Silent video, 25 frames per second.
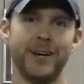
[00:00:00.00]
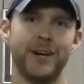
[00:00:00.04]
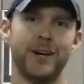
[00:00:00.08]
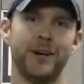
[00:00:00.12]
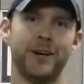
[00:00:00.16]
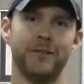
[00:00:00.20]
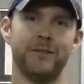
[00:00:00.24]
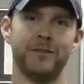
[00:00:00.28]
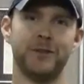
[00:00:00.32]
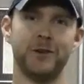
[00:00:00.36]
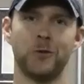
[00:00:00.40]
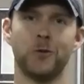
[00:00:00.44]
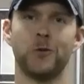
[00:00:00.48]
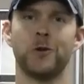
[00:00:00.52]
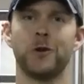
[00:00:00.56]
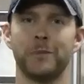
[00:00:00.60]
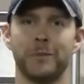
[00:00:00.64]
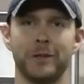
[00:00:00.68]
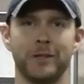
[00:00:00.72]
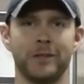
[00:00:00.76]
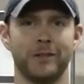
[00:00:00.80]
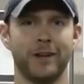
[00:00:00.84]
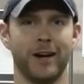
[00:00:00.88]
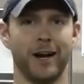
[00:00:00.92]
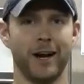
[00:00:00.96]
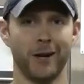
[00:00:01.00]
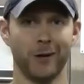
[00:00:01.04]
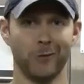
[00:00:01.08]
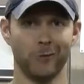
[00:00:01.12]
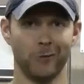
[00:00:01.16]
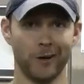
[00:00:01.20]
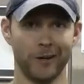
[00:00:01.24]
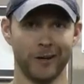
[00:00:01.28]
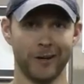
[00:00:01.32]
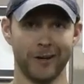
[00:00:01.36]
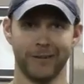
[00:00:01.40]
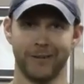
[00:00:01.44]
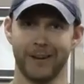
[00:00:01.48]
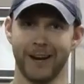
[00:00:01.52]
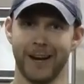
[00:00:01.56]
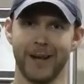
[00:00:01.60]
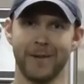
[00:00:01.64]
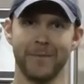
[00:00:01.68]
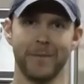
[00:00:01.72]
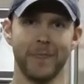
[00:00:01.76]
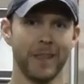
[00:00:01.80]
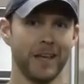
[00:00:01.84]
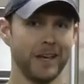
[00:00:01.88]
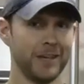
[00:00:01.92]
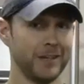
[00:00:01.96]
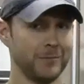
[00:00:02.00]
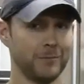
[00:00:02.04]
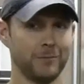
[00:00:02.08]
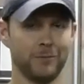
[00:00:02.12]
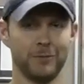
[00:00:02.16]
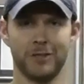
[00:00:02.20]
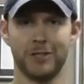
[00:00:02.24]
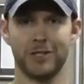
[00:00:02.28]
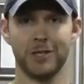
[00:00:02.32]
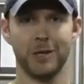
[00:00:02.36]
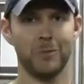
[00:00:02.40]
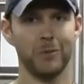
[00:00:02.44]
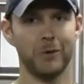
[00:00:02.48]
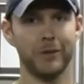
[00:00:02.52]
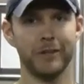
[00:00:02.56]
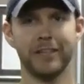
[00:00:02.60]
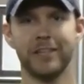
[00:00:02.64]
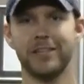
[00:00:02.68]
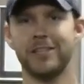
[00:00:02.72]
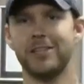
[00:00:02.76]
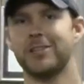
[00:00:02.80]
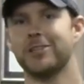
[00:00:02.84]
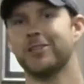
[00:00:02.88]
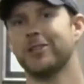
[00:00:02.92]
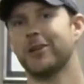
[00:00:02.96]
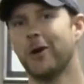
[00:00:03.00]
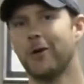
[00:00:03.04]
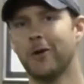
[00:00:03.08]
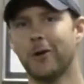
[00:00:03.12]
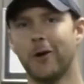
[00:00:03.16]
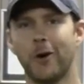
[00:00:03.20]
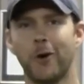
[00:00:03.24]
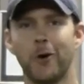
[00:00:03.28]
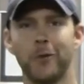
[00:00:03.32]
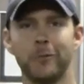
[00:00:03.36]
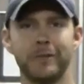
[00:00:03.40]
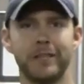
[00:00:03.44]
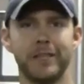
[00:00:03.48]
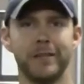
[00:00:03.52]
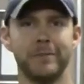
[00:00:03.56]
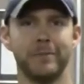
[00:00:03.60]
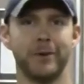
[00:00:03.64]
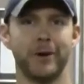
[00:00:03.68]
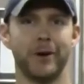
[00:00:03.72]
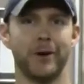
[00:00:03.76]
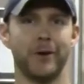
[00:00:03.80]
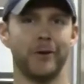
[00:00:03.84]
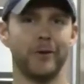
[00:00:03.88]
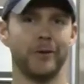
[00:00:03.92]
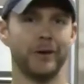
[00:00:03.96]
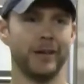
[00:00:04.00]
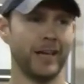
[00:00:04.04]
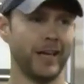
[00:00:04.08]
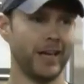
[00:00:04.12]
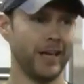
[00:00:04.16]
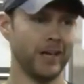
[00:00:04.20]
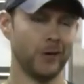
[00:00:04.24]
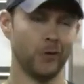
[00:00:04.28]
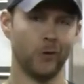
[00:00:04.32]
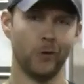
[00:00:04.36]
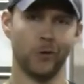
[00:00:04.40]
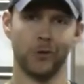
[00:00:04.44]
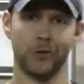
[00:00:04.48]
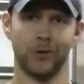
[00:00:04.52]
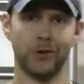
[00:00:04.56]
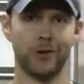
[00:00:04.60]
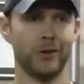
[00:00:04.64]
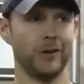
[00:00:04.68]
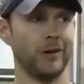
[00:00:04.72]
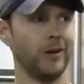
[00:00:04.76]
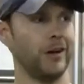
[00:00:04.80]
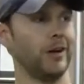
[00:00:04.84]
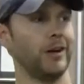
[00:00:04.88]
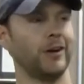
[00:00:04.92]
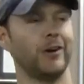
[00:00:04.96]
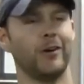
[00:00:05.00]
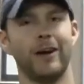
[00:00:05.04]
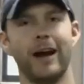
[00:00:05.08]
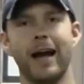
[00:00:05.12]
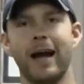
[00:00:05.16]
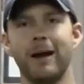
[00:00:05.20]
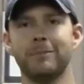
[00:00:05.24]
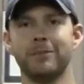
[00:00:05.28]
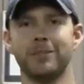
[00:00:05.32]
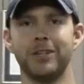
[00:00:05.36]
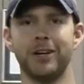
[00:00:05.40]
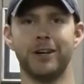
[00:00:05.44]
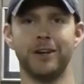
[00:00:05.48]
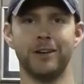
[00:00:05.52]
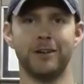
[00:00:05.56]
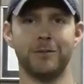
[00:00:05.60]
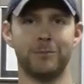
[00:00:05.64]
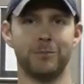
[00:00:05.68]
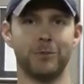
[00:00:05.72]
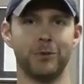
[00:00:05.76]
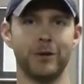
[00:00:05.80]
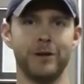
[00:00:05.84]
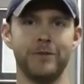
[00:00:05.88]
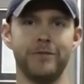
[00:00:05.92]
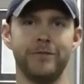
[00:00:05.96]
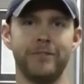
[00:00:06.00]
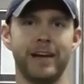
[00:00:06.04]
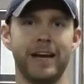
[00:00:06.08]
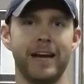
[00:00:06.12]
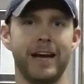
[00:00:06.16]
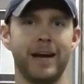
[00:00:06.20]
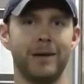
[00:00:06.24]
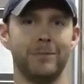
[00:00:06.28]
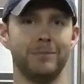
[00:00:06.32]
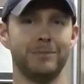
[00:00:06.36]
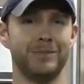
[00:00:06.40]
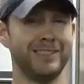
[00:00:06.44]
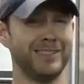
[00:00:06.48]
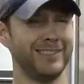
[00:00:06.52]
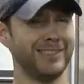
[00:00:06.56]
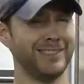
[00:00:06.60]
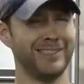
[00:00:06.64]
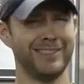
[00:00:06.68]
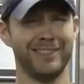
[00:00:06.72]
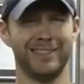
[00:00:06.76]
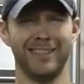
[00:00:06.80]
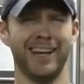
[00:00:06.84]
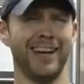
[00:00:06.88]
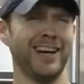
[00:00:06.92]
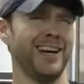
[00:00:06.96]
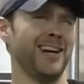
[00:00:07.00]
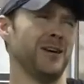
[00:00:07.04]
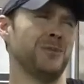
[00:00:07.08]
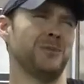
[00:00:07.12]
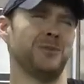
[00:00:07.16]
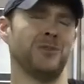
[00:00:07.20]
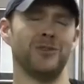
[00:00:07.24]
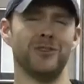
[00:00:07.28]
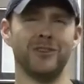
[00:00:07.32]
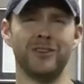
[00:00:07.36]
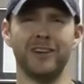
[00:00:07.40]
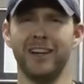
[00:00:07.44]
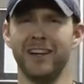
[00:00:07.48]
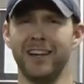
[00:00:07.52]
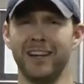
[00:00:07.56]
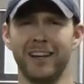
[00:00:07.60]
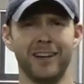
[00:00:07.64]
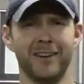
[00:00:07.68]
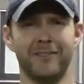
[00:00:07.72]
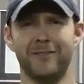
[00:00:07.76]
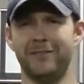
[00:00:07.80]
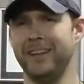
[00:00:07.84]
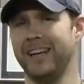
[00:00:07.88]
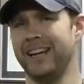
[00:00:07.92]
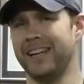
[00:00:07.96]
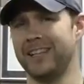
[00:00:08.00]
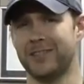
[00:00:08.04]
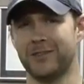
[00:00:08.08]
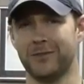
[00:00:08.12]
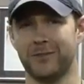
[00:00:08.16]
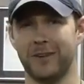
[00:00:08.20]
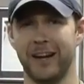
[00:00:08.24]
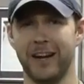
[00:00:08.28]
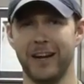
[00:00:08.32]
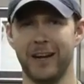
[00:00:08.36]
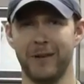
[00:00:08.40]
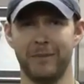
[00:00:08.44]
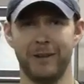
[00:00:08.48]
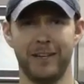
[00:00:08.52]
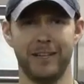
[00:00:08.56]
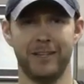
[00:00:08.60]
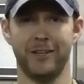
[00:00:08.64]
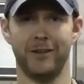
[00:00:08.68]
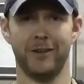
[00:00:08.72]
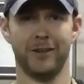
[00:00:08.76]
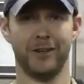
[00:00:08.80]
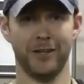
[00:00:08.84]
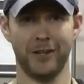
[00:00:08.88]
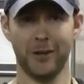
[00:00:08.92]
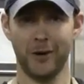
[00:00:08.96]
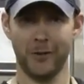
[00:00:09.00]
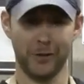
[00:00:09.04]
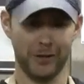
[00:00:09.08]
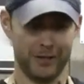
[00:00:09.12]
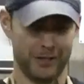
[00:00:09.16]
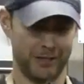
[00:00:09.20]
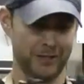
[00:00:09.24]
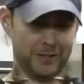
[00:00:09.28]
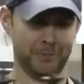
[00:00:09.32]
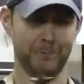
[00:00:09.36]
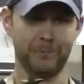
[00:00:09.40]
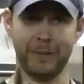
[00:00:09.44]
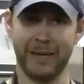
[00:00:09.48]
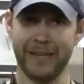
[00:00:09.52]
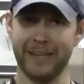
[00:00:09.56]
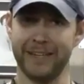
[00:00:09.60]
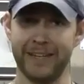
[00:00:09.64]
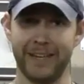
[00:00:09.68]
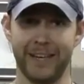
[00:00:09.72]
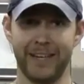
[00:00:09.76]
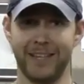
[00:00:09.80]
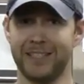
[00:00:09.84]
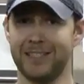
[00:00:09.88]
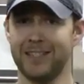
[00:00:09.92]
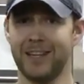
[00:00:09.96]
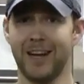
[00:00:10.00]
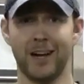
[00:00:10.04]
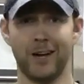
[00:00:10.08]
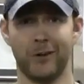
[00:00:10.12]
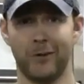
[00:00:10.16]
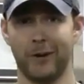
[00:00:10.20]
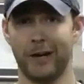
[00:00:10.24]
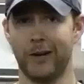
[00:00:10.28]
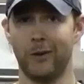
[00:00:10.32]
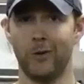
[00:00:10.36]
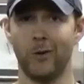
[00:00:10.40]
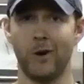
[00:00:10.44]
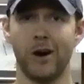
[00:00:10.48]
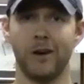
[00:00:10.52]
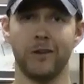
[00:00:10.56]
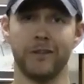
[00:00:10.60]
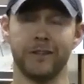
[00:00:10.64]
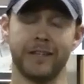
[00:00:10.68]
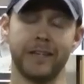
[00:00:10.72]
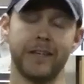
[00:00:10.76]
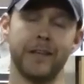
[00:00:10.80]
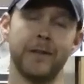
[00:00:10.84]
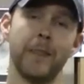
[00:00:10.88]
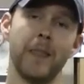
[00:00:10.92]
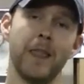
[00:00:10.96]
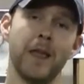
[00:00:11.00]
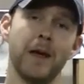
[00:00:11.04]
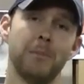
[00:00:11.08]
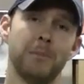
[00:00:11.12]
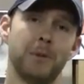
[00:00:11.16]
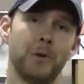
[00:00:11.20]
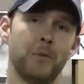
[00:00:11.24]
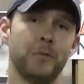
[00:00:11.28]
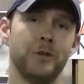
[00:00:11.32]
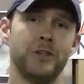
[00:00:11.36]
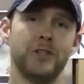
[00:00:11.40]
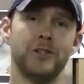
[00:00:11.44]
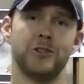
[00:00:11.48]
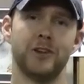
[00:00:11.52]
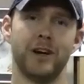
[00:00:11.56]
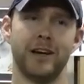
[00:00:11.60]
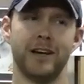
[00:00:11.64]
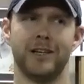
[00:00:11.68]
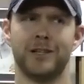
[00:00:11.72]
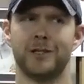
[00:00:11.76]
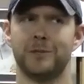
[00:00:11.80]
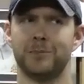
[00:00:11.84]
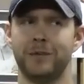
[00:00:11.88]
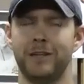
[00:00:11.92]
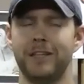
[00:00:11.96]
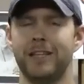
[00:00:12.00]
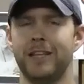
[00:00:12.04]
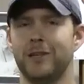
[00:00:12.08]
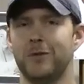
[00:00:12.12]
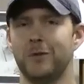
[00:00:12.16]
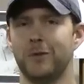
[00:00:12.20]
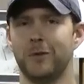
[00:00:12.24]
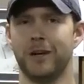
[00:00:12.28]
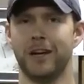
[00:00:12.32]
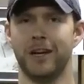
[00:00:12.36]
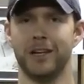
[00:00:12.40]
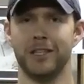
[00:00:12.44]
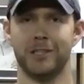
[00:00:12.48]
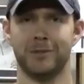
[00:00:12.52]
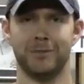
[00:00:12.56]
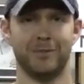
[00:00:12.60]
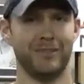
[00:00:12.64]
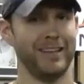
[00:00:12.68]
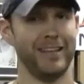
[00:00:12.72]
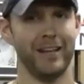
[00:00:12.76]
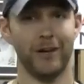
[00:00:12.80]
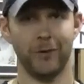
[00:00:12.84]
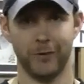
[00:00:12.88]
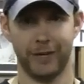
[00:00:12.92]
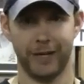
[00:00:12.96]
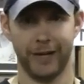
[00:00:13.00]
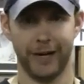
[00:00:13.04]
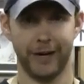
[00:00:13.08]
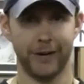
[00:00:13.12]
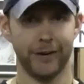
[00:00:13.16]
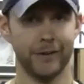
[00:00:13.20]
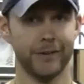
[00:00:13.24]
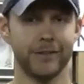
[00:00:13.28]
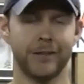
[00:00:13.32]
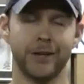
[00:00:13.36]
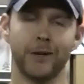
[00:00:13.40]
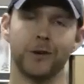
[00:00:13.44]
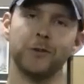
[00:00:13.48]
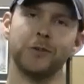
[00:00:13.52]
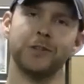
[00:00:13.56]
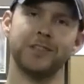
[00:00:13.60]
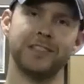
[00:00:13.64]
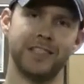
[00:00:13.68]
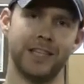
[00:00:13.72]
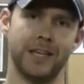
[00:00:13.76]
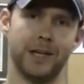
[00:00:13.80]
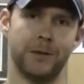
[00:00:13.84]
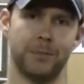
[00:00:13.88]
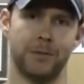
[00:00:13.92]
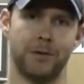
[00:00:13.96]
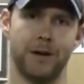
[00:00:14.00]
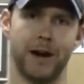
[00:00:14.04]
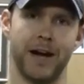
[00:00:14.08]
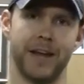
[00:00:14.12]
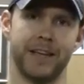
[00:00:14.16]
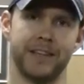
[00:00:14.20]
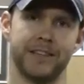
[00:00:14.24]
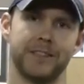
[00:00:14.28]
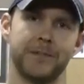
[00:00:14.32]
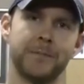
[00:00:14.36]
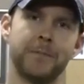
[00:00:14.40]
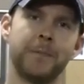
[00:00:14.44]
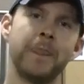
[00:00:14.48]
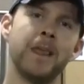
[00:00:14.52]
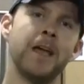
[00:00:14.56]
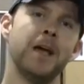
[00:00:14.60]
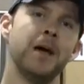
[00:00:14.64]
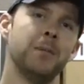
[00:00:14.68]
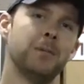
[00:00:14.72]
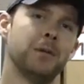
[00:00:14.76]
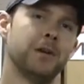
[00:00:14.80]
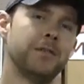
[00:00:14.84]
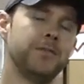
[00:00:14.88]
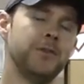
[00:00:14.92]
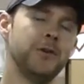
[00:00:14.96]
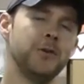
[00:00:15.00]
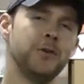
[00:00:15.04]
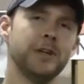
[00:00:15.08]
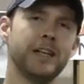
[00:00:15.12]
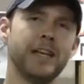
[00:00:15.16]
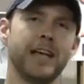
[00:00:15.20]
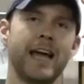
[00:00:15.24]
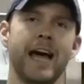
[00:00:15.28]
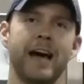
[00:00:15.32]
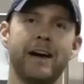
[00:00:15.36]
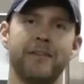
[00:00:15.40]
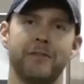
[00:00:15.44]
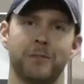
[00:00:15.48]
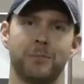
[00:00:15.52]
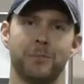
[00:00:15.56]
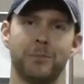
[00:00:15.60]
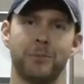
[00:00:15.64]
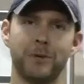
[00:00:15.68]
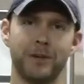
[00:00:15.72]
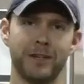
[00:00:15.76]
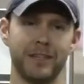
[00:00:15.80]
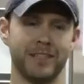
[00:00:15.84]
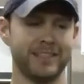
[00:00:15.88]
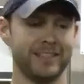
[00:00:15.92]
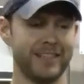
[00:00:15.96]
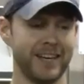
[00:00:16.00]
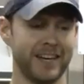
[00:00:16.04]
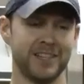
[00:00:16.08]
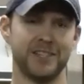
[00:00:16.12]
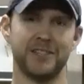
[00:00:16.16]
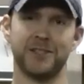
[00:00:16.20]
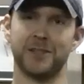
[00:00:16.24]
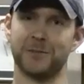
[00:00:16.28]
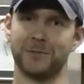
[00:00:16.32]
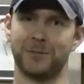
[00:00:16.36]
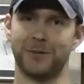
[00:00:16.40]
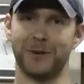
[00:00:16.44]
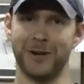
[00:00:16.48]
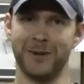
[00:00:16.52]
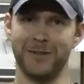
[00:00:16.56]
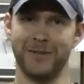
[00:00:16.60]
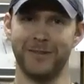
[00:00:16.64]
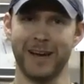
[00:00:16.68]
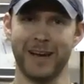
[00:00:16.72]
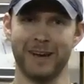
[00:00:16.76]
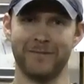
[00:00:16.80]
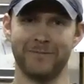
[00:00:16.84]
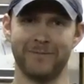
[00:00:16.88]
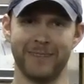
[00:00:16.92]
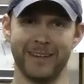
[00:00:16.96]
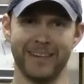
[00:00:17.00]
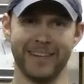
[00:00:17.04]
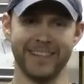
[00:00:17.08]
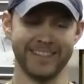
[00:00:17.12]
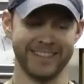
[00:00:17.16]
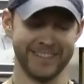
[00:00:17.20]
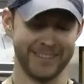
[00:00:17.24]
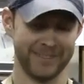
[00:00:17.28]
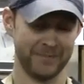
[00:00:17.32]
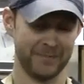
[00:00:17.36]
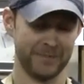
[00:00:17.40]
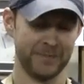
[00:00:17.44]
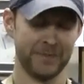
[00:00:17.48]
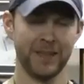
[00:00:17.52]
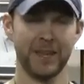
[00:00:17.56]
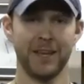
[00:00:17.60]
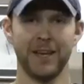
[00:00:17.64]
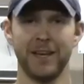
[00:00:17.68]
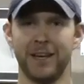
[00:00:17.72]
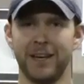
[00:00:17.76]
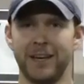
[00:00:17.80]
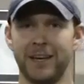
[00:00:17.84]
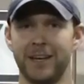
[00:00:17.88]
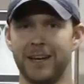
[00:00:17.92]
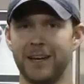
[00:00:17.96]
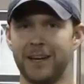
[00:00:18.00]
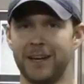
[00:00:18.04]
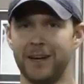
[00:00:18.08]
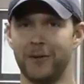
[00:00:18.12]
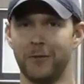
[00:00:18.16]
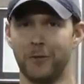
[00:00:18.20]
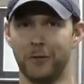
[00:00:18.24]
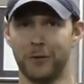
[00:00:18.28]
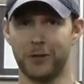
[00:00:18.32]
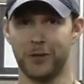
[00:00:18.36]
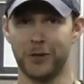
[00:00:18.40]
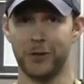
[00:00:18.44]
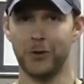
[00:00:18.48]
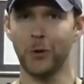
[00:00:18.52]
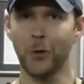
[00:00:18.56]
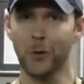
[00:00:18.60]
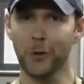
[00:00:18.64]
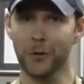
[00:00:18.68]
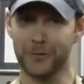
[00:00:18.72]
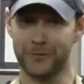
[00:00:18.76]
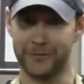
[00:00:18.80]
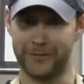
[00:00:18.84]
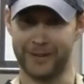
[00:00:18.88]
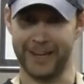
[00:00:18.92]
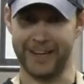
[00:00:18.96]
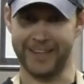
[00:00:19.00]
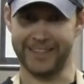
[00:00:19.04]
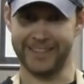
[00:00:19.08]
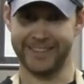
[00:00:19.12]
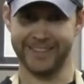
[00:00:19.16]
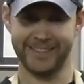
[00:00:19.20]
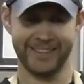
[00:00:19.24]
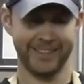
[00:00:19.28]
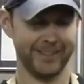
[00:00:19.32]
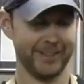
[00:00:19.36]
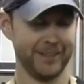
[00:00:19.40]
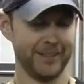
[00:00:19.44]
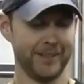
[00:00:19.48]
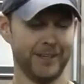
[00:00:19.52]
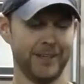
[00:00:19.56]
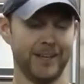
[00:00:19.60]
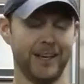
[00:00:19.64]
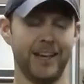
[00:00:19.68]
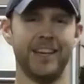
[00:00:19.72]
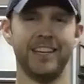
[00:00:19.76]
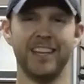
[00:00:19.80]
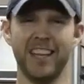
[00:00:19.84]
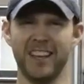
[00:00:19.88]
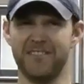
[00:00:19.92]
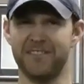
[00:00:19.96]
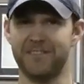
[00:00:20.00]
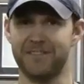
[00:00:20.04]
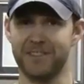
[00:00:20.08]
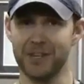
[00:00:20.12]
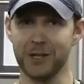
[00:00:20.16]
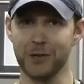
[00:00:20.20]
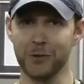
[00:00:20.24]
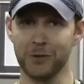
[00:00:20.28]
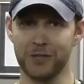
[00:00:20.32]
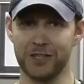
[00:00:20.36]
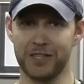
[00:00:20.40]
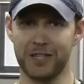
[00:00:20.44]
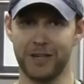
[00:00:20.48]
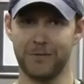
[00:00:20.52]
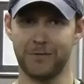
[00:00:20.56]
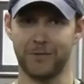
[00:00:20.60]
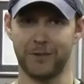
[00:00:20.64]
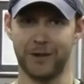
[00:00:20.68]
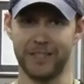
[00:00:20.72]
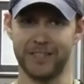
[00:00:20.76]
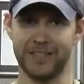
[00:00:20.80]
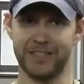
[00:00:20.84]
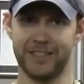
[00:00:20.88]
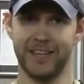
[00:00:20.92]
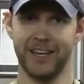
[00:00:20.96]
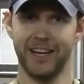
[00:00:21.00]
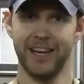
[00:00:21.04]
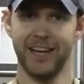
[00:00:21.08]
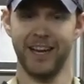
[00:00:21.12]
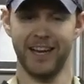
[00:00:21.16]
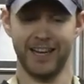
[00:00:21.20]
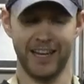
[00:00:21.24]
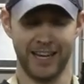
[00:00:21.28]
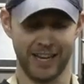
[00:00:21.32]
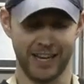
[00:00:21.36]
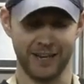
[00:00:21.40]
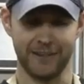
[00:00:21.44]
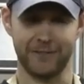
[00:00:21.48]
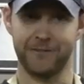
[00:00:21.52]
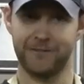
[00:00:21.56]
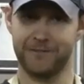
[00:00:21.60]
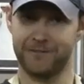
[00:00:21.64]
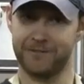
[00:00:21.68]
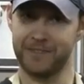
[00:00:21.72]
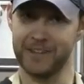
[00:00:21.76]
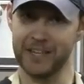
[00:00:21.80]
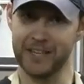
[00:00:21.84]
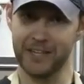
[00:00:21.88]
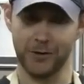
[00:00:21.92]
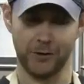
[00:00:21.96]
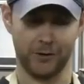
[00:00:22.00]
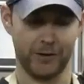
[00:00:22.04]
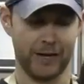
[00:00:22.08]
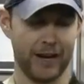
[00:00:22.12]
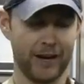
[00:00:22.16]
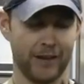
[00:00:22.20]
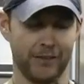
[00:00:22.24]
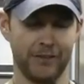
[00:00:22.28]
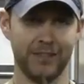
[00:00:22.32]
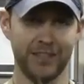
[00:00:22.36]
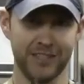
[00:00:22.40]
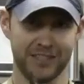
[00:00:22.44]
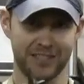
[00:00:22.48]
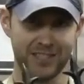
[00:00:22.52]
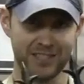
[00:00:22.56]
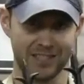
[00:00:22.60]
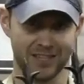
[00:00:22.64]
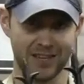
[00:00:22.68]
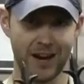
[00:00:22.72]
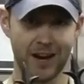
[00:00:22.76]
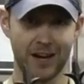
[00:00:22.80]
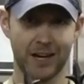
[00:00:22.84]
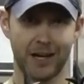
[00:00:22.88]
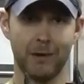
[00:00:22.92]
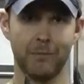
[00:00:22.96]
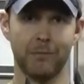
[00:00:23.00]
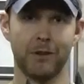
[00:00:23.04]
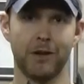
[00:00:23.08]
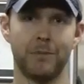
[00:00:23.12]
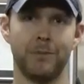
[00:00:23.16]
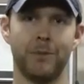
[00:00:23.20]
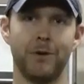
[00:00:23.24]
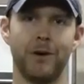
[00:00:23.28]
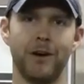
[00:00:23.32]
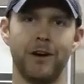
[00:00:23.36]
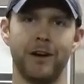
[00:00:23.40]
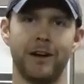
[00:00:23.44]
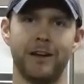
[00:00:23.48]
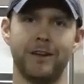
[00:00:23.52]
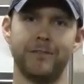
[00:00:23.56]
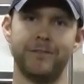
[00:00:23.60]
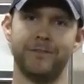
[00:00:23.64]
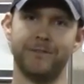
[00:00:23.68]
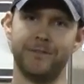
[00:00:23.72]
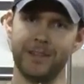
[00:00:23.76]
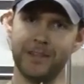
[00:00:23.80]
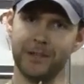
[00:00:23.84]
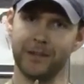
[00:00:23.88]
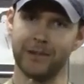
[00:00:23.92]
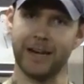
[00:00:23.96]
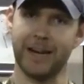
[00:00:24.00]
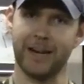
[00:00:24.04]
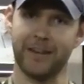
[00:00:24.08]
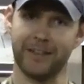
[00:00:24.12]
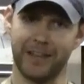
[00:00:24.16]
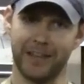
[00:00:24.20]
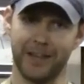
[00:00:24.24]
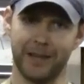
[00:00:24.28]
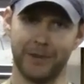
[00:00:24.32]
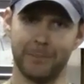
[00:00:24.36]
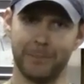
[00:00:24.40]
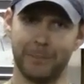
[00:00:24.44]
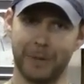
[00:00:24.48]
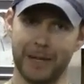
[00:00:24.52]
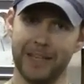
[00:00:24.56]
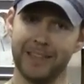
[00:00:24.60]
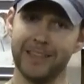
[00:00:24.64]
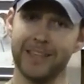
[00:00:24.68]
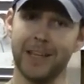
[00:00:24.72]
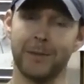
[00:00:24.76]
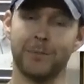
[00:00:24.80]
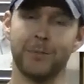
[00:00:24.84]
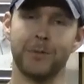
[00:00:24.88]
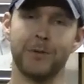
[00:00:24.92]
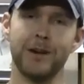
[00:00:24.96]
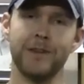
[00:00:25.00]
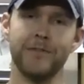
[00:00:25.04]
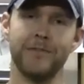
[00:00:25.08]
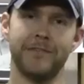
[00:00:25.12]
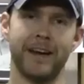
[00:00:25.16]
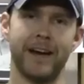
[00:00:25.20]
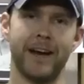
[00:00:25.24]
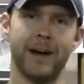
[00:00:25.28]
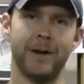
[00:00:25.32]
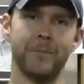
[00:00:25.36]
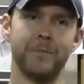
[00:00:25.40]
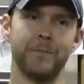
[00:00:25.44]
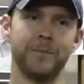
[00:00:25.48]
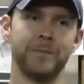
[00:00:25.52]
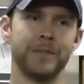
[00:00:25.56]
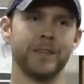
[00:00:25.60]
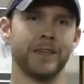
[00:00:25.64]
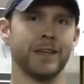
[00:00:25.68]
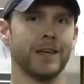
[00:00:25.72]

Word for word: of the ornamental ironworker, right? When someone can just go to Home Depot and order a crap ton of prefab, terrible fence, right? I mean, you can go in just bend it, it's not great quality, but when you try to explain it to a customer, they don't care. They're only seeing price. But if you can have a section of prefab fence with your fence, and they feel the difference, and they can feel how this is not coming apart, and feel how they can bend that prefab,